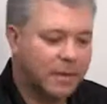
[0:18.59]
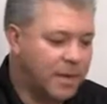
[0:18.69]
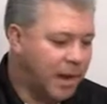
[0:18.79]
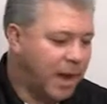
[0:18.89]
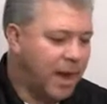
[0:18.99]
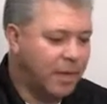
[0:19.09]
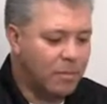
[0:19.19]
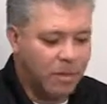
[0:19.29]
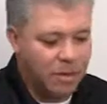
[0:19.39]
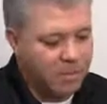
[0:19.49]
Today
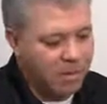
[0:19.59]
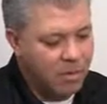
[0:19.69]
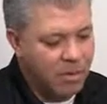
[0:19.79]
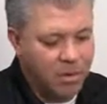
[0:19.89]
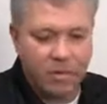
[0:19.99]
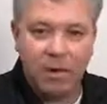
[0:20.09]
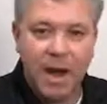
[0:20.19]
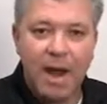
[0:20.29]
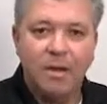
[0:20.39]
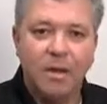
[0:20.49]
we're going to be going over
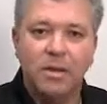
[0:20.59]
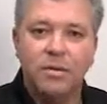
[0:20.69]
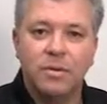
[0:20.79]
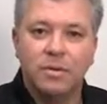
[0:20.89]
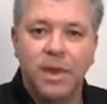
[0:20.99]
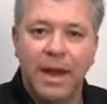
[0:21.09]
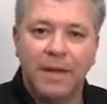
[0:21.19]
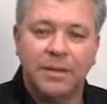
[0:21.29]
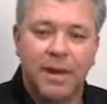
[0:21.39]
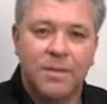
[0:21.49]
how to use a
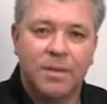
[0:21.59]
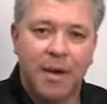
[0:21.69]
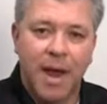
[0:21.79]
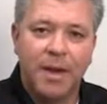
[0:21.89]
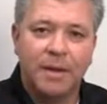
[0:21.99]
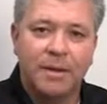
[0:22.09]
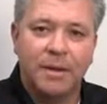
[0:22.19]
DustTrak